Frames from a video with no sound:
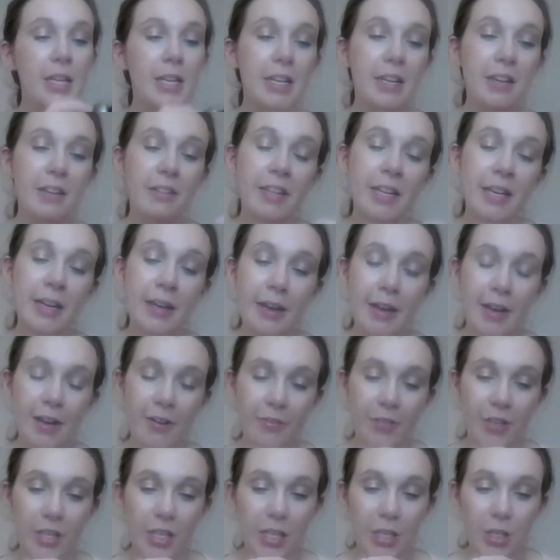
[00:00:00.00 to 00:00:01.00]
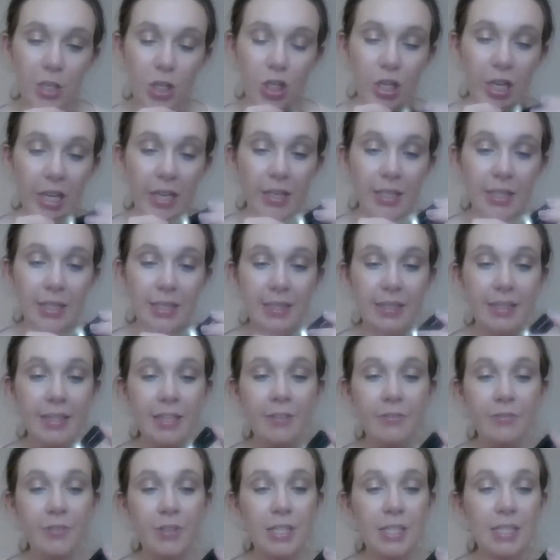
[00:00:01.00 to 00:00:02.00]
Then I have the shade Ziv.
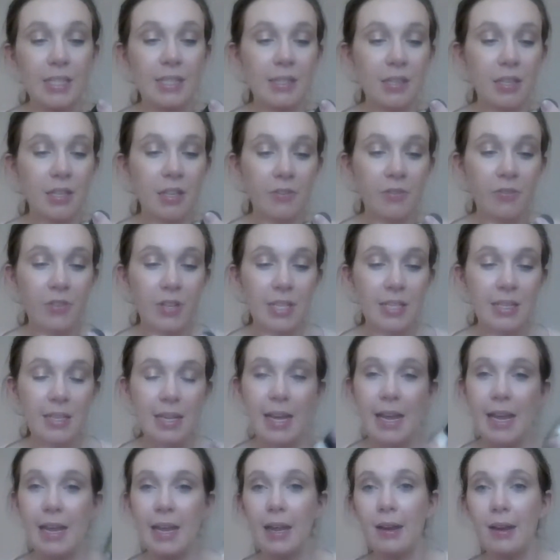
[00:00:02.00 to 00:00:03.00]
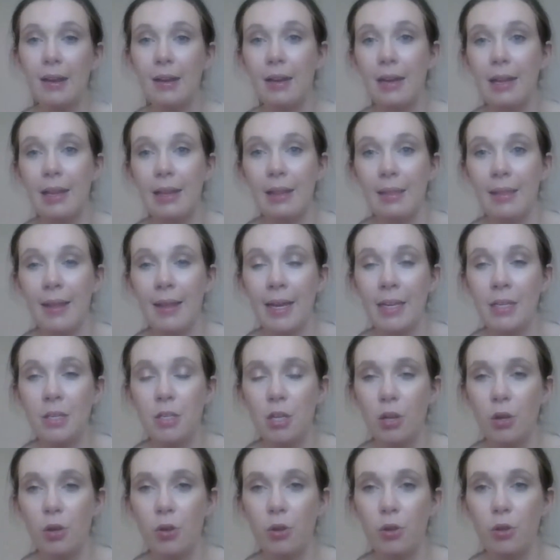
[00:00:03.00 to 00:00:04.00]
Ziv is a light,
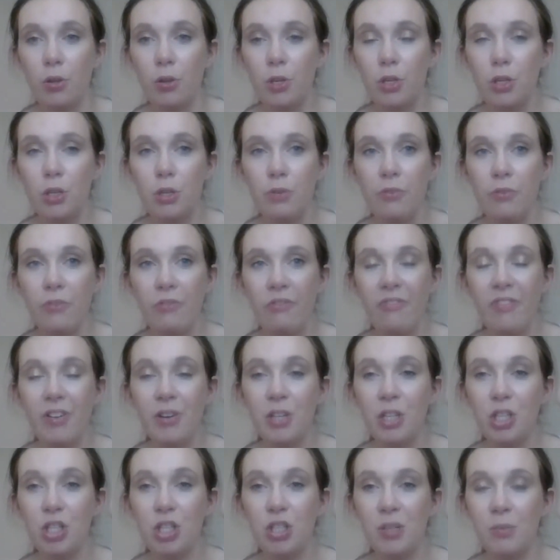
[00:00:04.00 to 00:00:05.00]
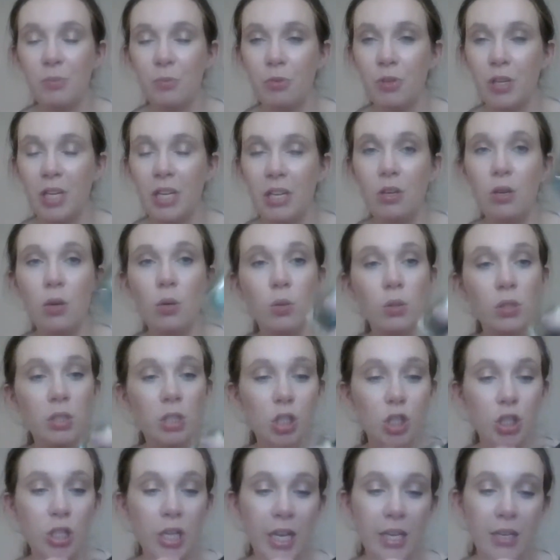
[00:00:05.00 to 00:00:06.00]
very shimmery golden
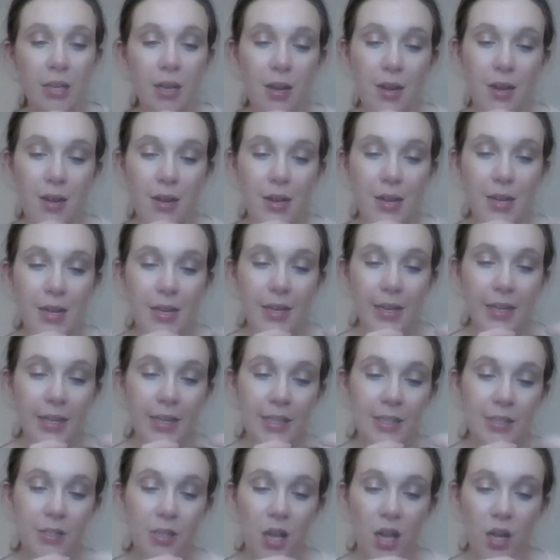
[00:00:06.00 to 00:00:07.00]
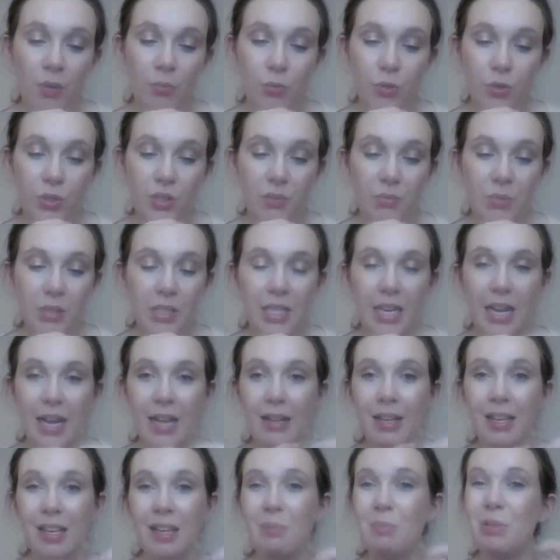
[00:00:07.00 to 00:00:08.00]
shade. It's almost
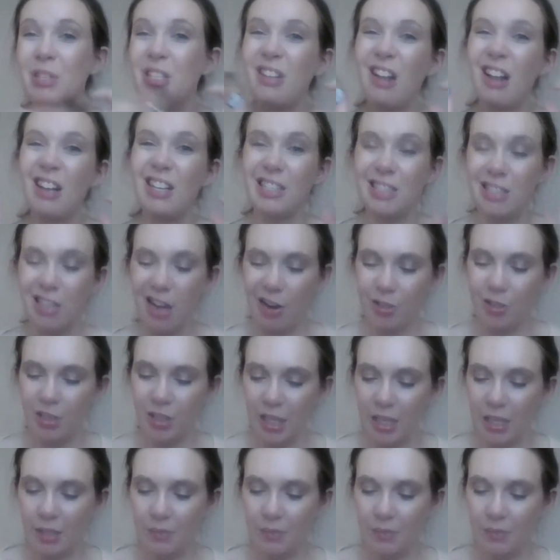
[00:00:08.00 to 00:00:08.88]
metallic, but not entirely.